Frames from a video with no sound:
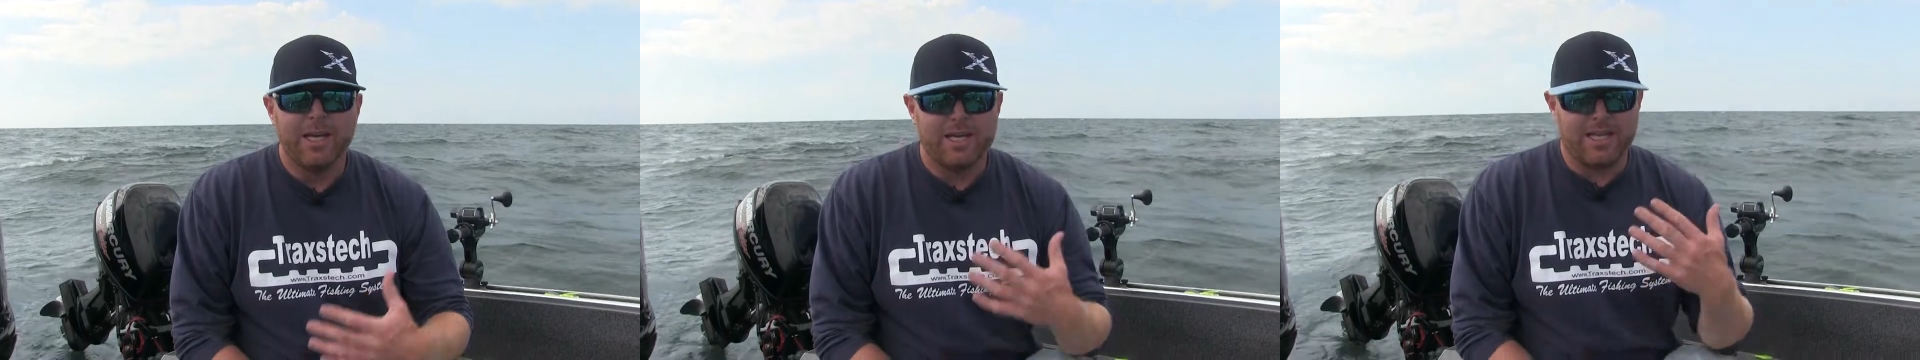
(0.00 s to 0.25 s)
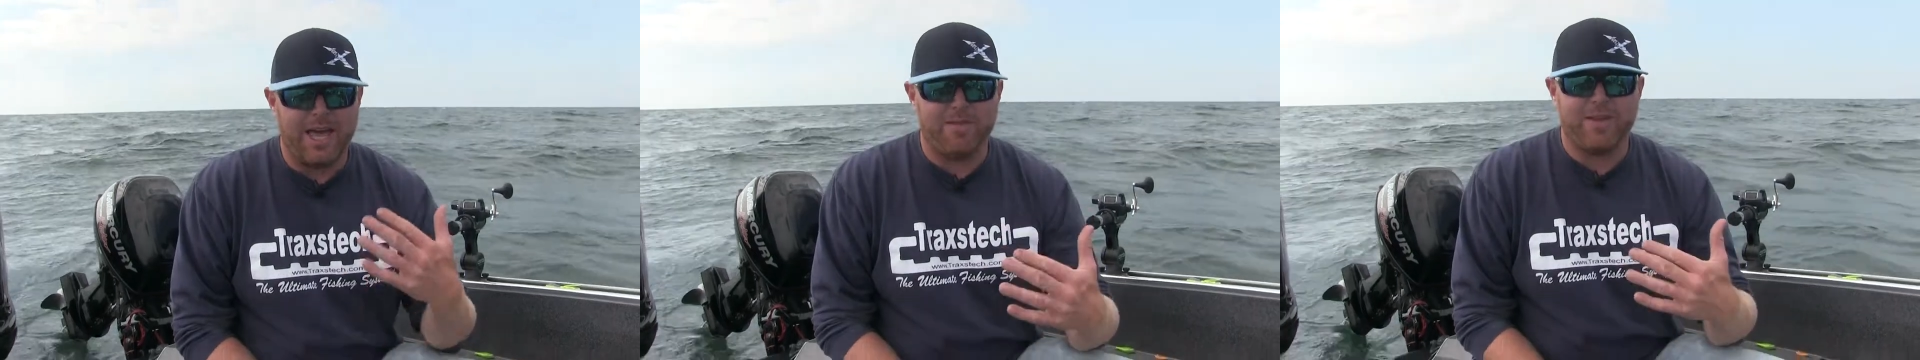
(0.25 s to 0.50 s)

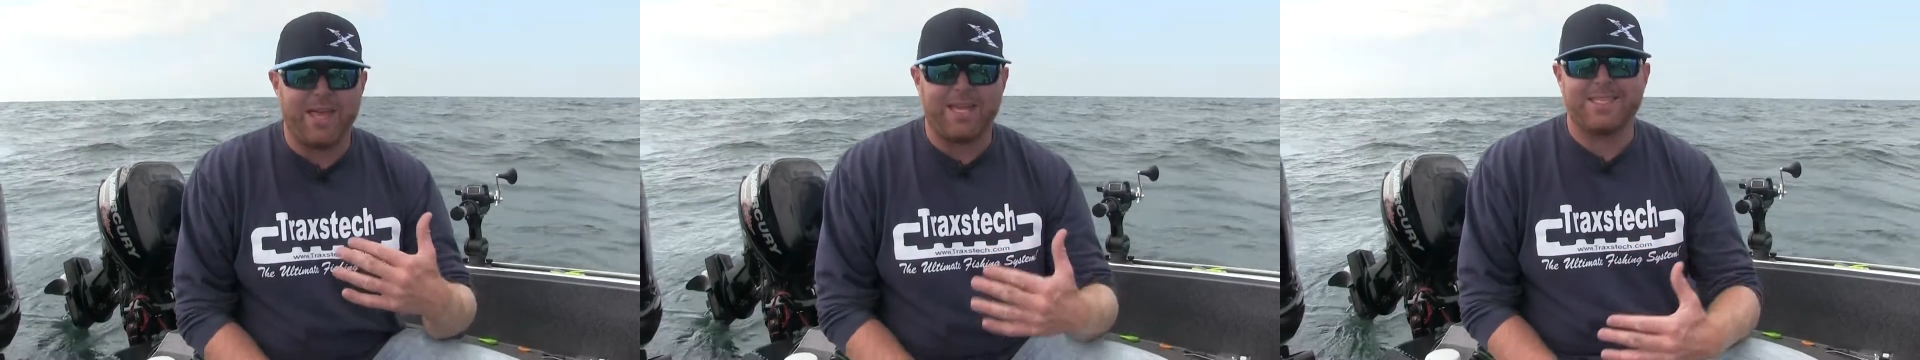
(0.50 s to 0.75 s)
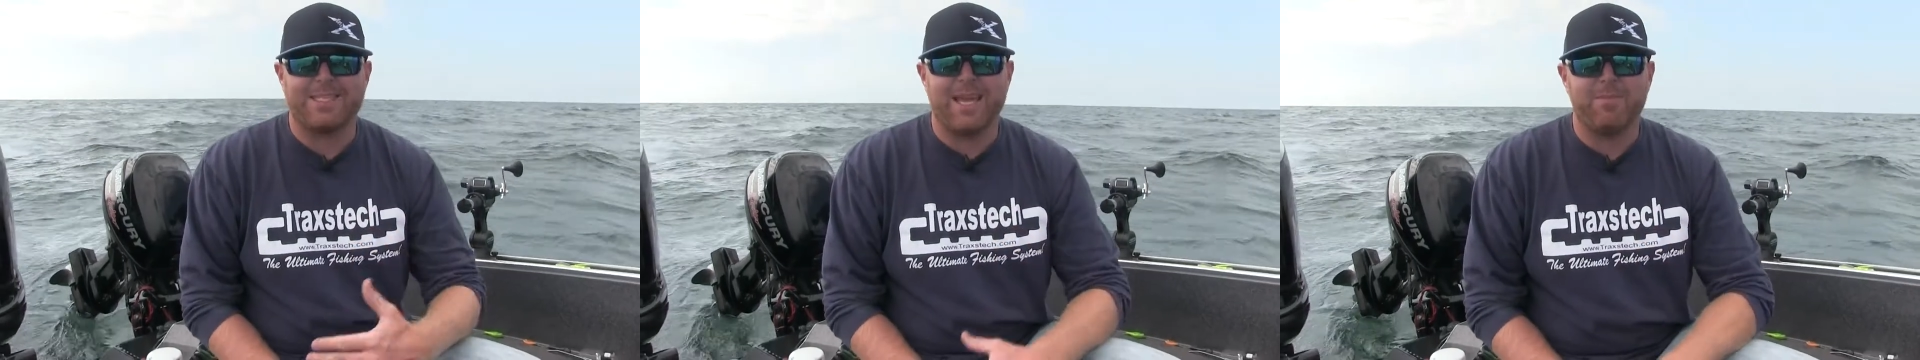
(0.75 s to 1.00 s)
is having
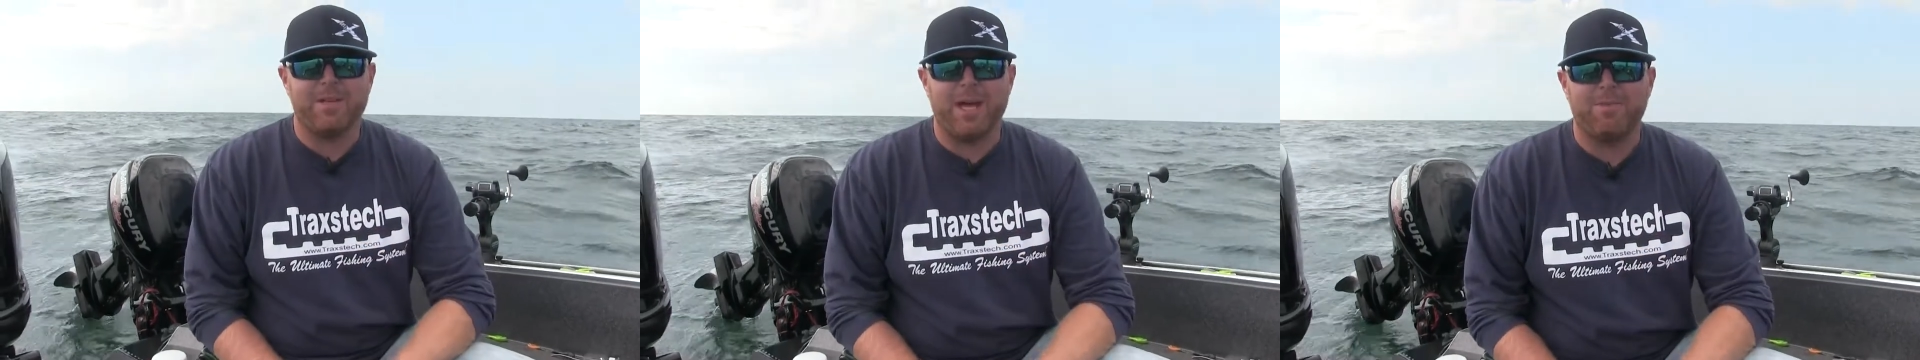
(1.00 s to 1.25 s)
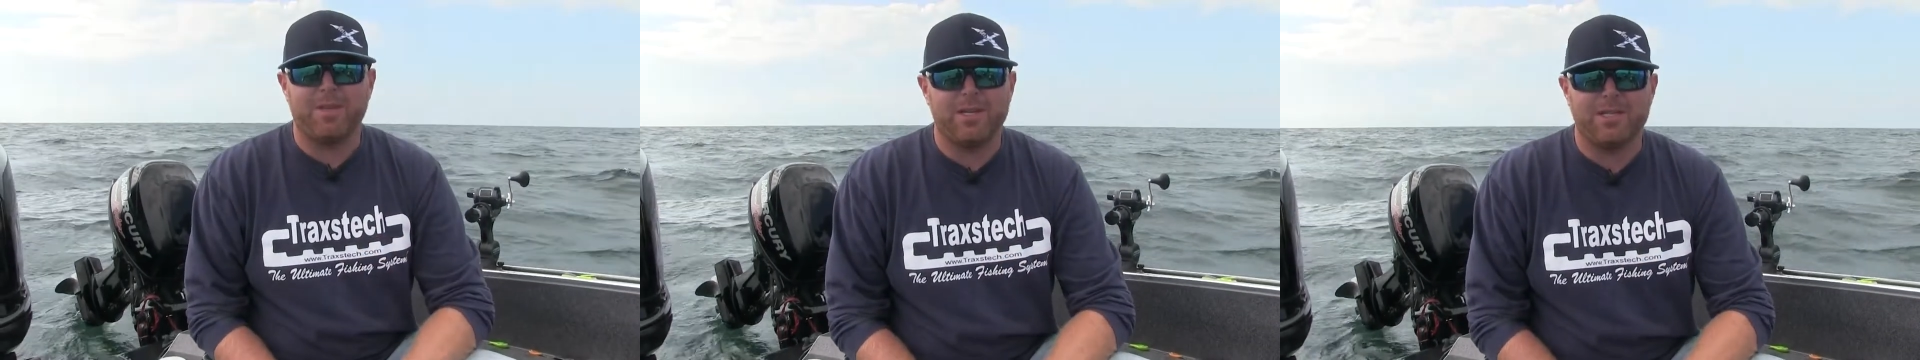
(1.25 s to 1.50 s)
that same
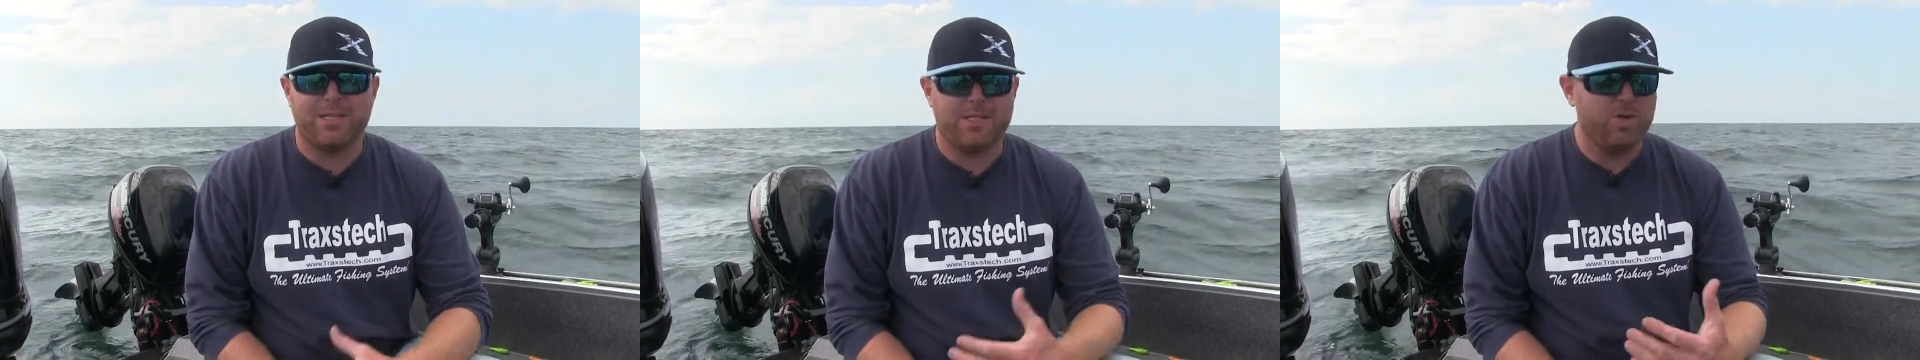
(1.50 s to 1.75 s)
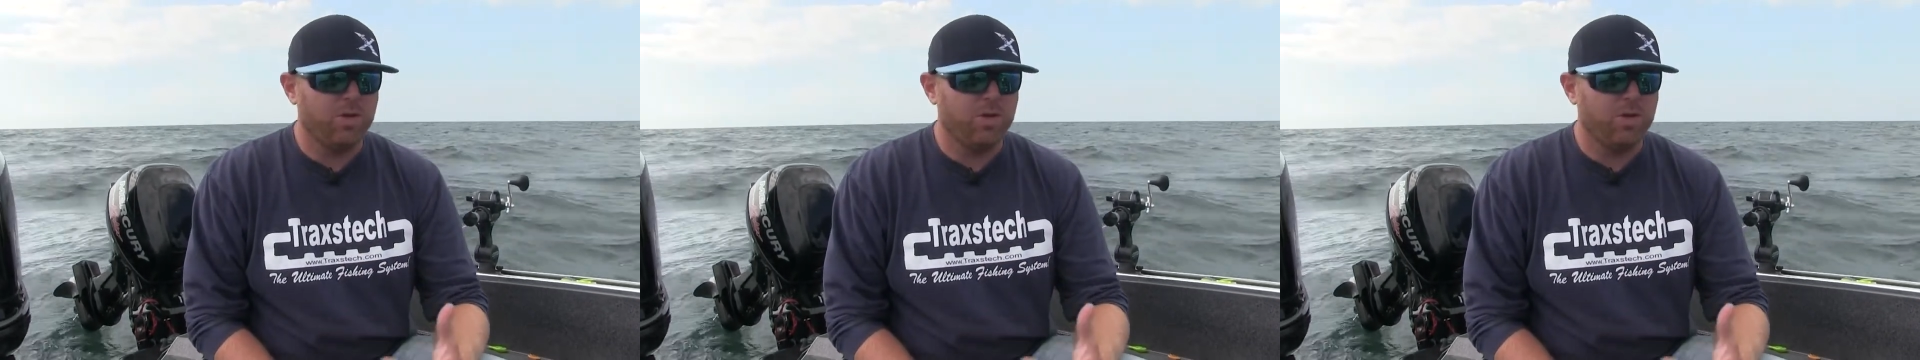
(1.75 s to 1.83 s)
depth and distance.